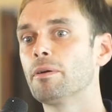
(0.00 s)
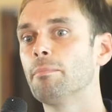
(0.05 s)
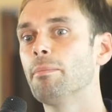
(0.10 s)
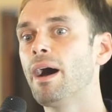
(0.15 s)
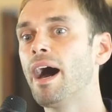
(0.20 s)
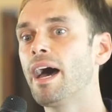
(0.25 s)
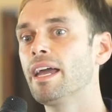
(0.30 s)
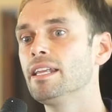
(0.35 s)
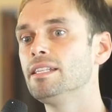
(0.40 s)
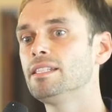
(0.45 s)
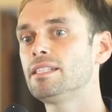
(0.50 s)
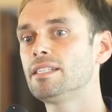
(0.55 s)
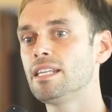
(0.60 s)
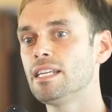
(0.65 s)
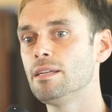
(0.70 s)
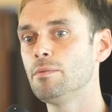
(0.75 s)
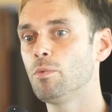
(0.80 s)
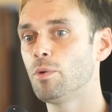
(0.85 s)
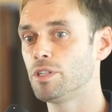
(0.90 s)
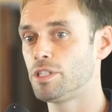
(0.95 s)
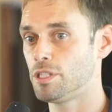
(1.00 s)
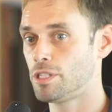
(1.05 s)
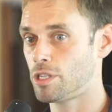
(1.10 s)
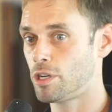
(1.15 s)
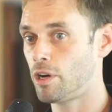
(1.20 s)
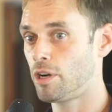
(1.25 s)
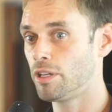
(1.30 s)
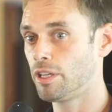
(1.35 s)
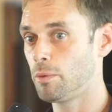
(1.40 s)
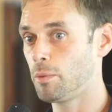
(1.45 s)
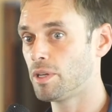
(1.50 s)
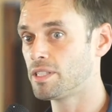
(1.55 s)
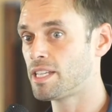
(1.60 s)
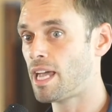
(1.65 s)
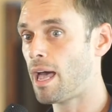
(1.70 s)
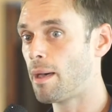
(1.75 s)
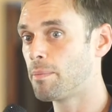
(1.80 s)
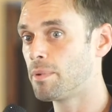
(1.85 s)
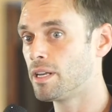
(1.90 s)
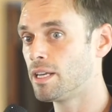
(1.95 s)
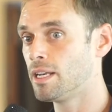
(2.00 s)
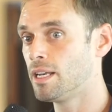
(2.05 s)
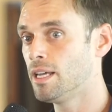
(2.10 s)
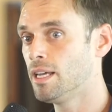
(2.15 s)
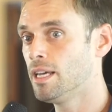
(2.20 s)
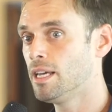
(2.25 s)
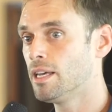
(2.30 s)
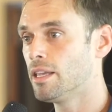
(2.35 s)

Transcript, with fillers: buying steem, which is currently what's happening,